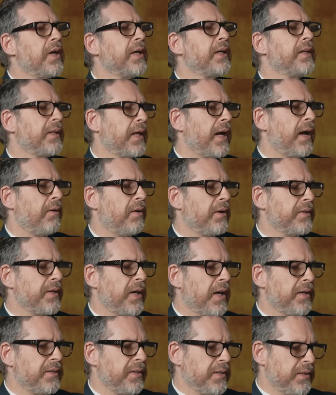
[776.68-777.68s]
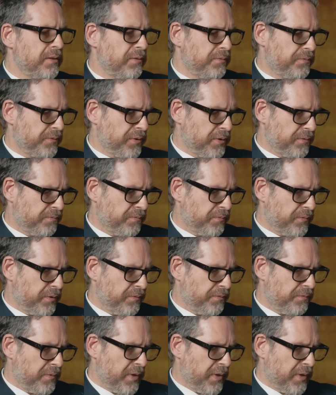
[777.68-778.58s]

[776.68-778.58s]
right there. I think I think you've you you